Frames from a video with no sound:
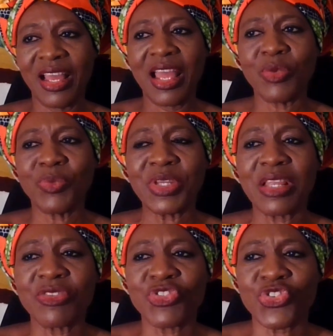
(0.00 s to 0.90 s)
and we
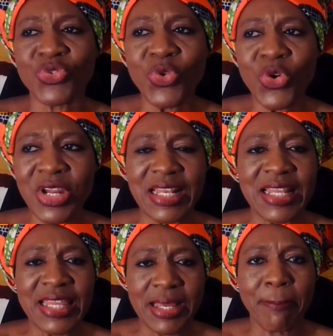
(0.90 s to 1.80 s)

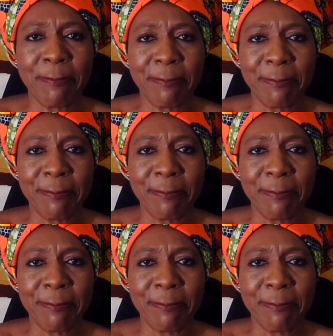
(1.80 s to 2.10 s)
join them